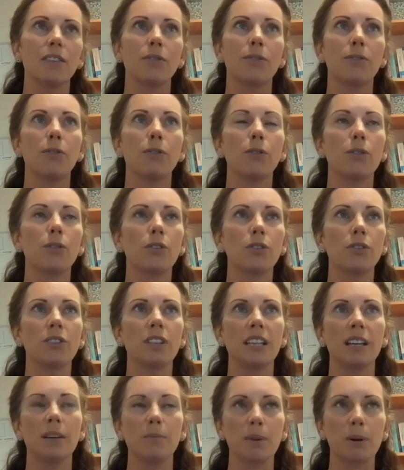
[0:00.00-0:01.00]
for
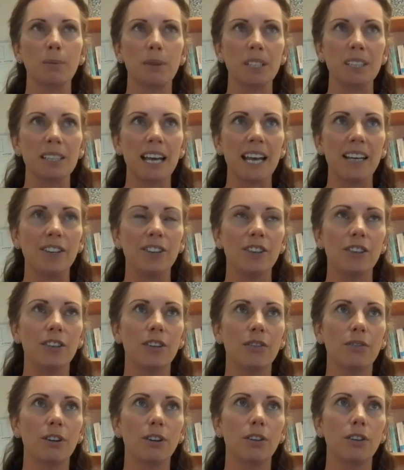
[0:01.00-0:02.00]
the implementation
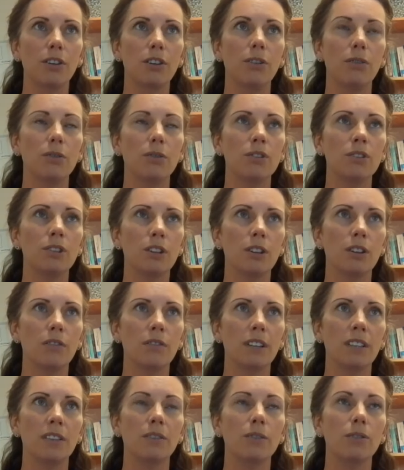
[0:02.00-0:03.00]
of a new
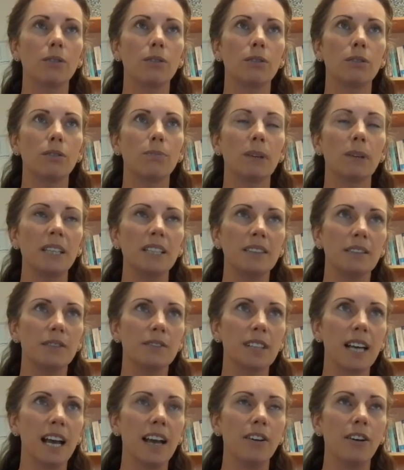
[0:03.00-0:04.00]
service or piece
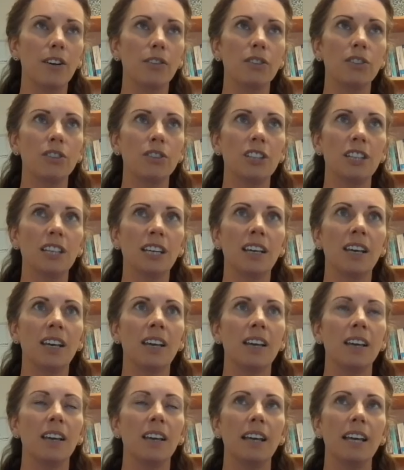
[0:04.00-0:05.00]
of technology